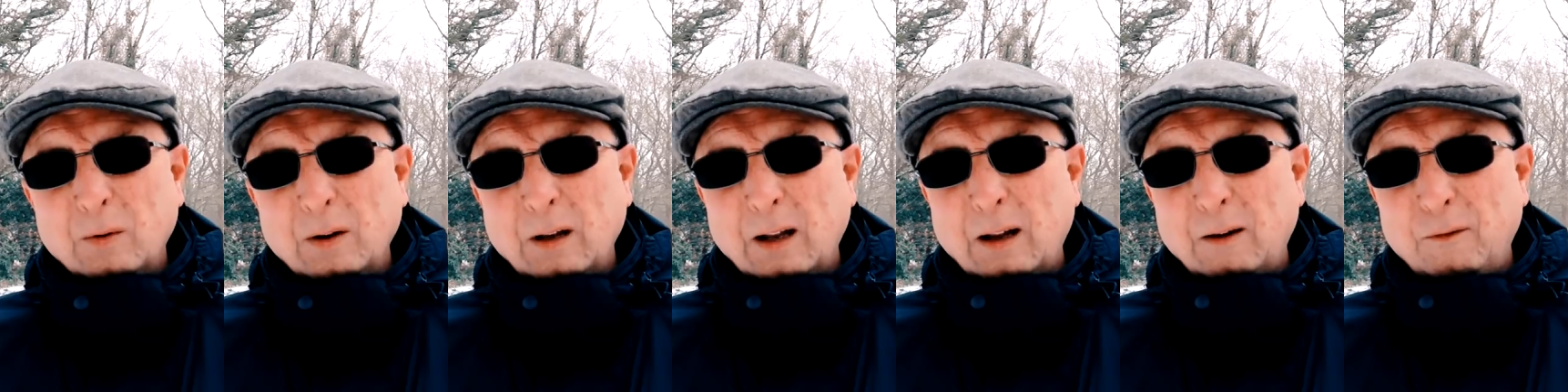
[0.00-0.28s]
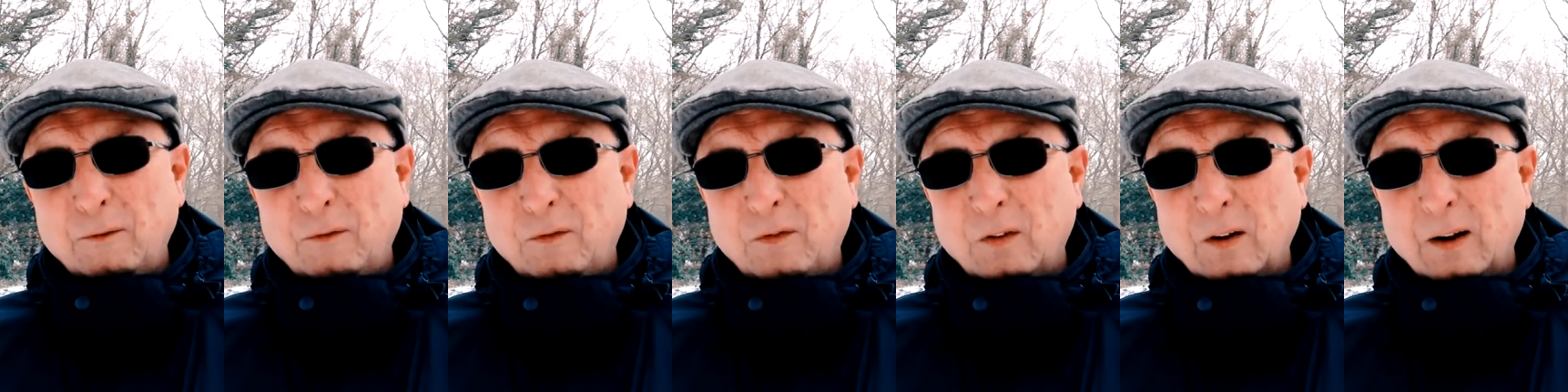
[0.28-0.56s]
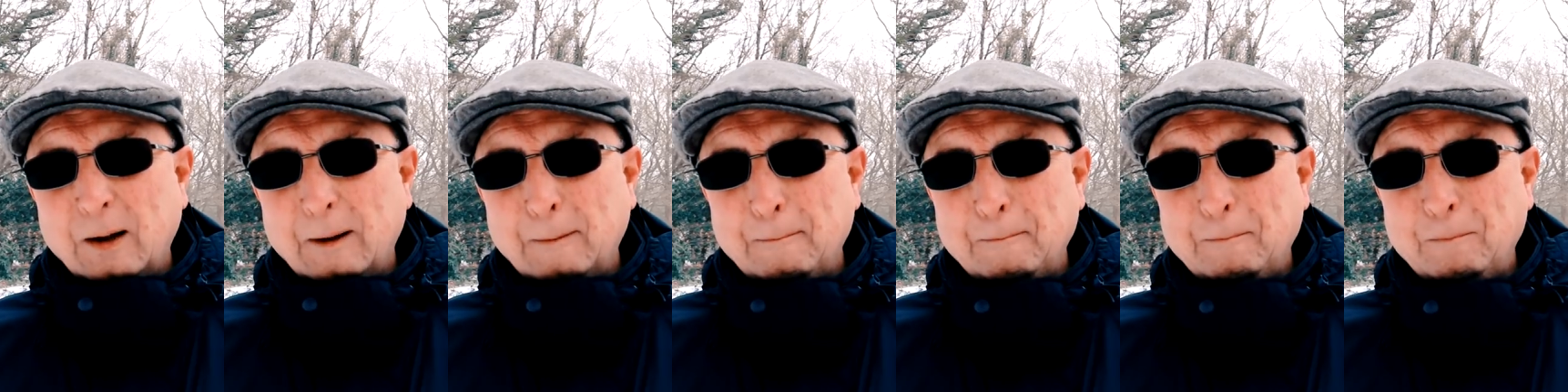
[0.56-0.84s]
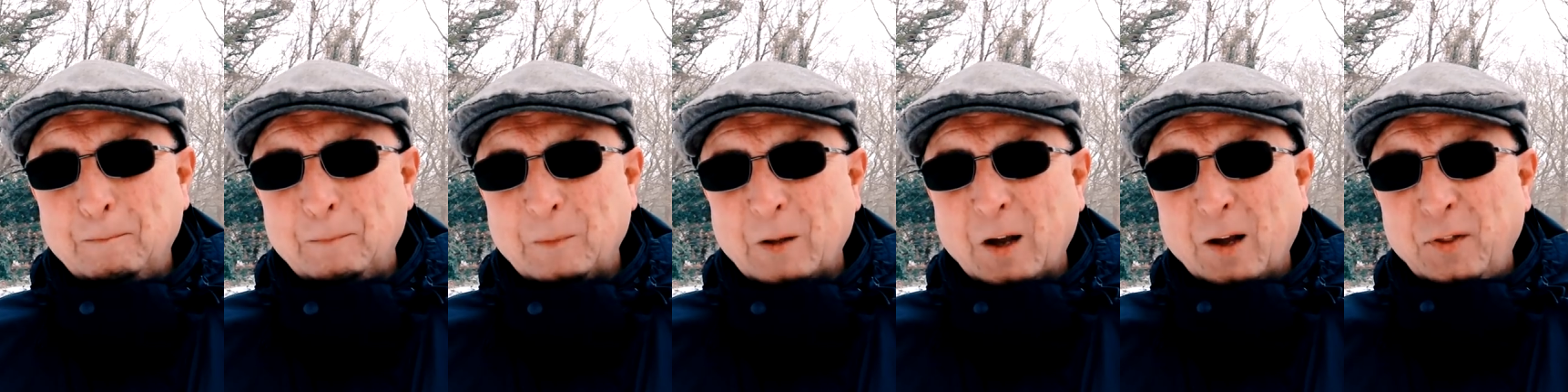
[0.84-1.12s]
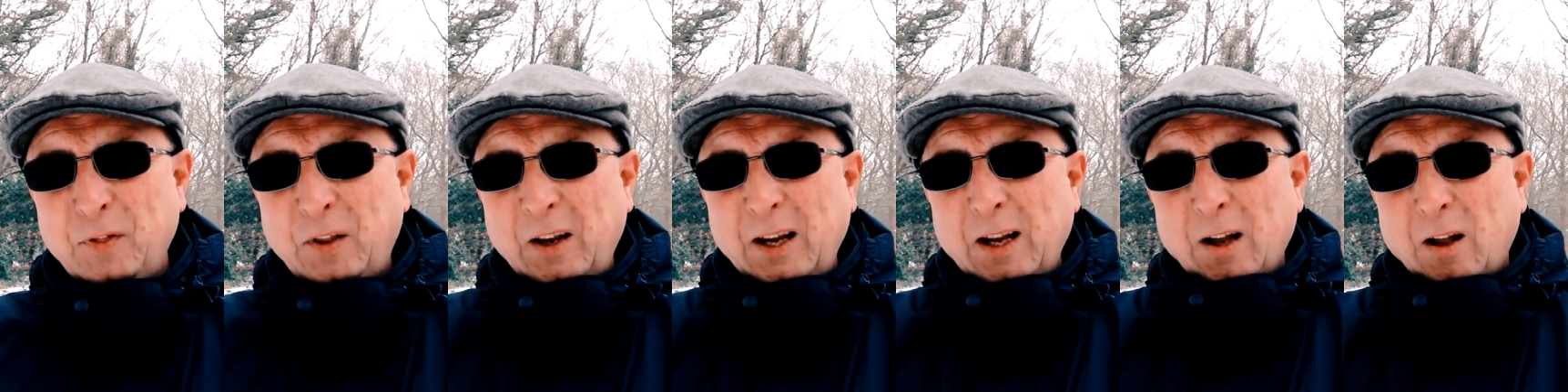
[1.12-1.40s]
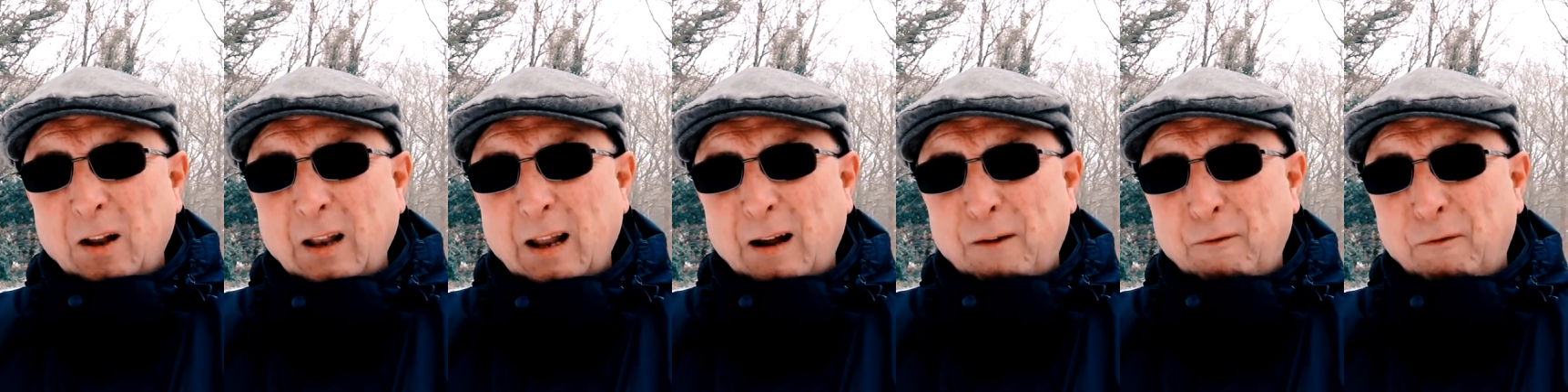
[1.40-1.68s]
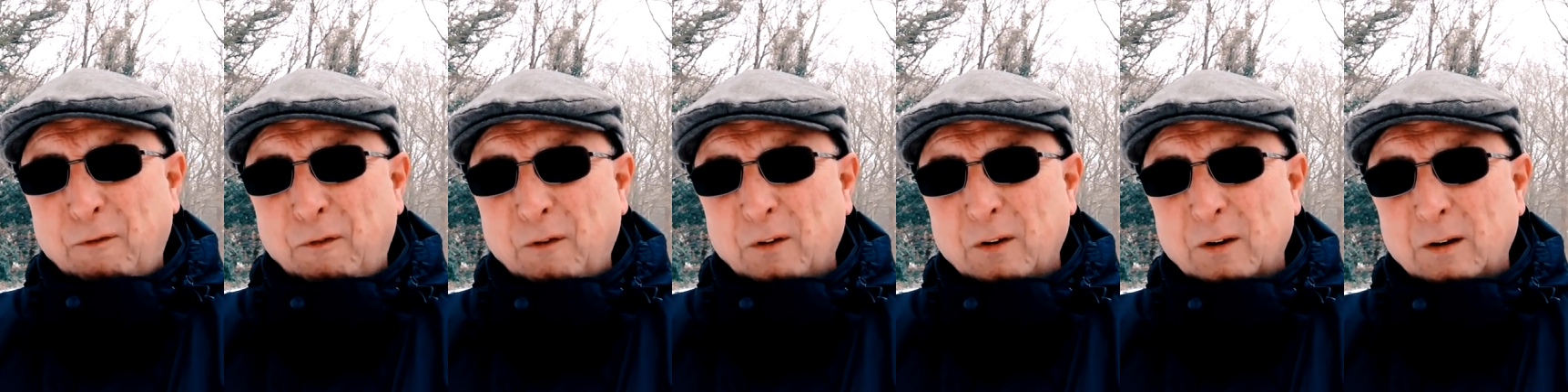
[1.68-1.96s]
we'll have, um, I think I'll
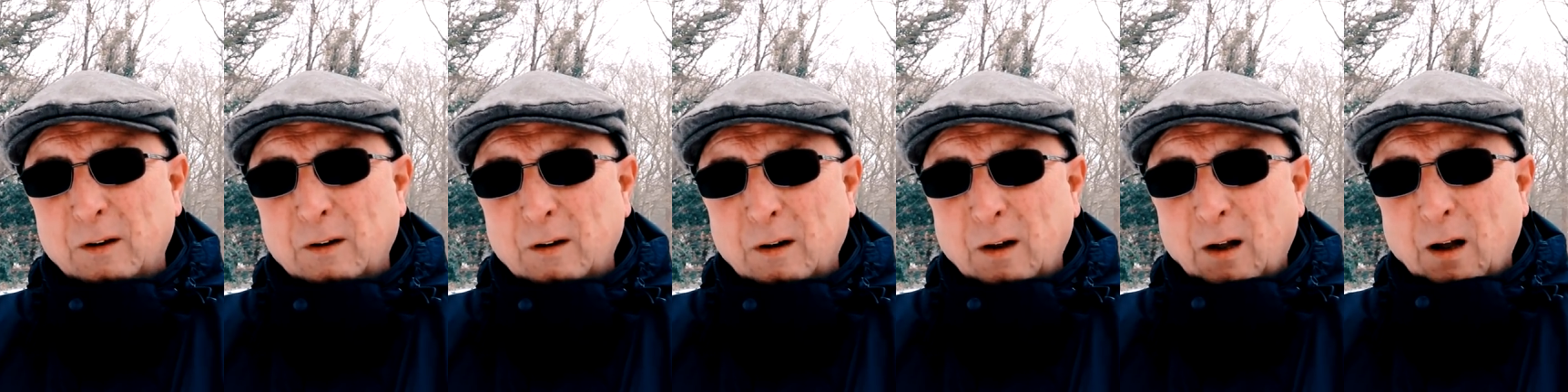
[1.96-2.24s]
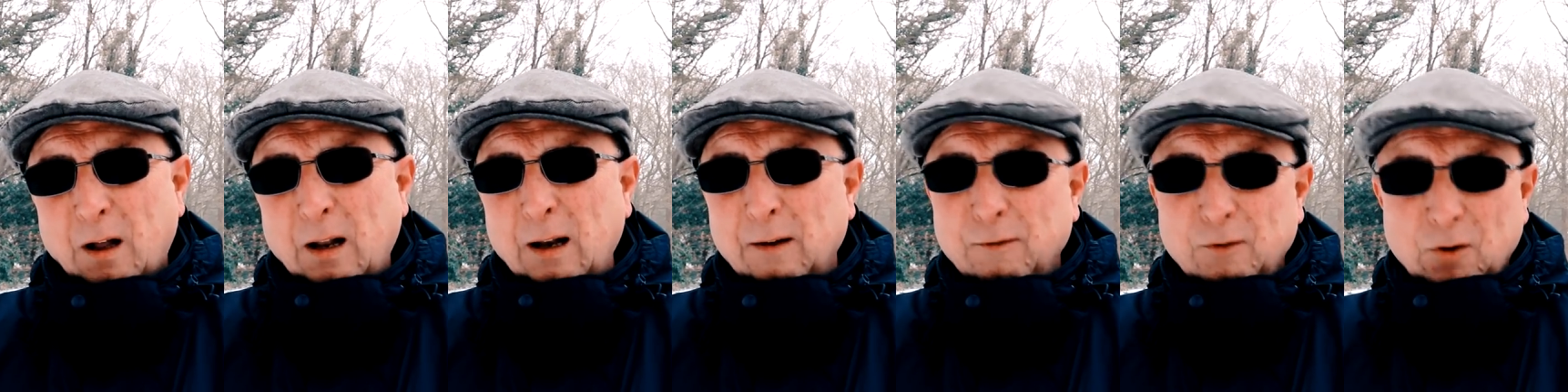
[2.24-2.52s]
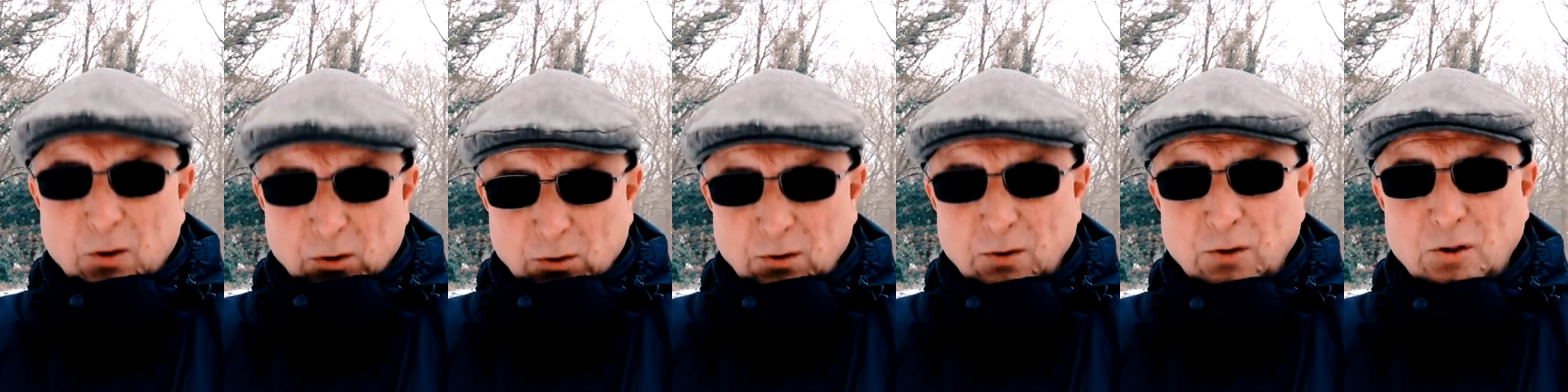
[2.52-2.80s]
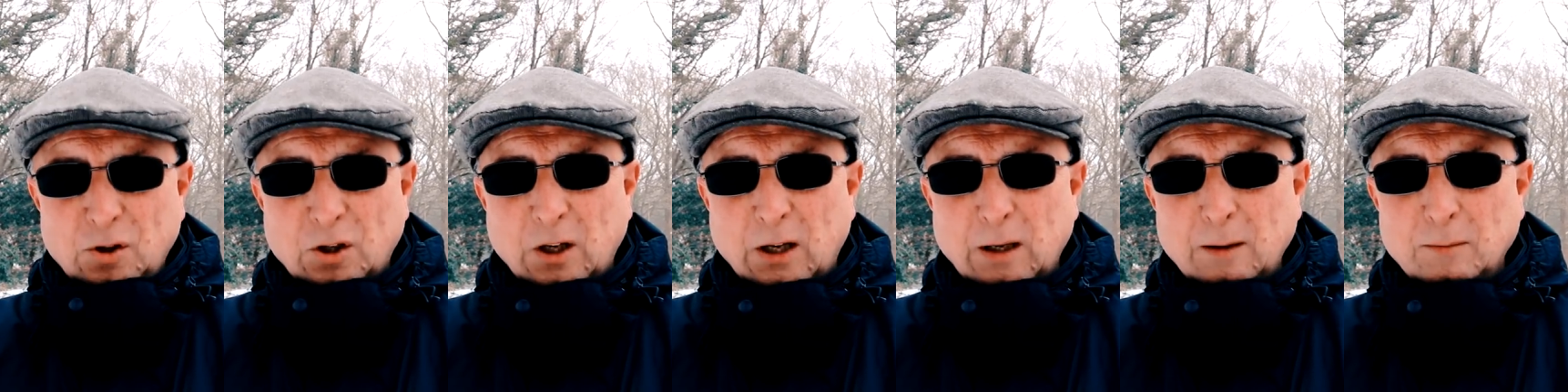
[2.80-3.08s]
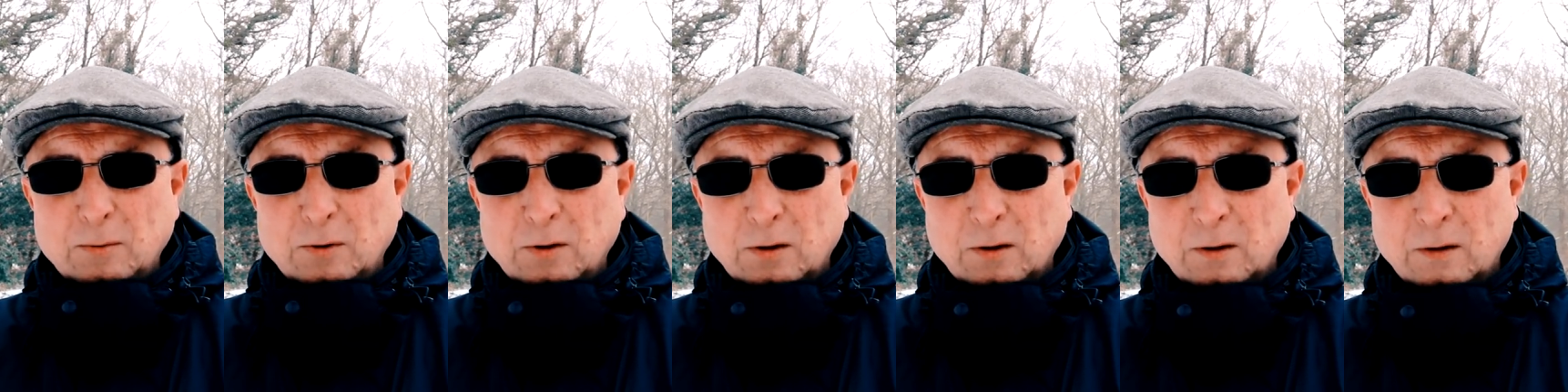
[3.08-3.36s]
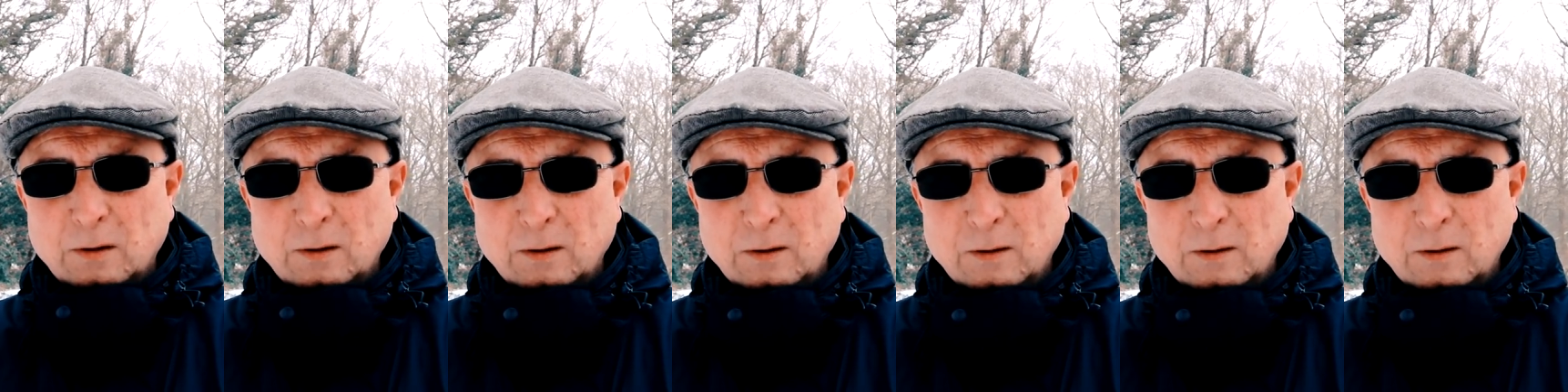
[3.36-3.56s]
have, I'll have cotton chips,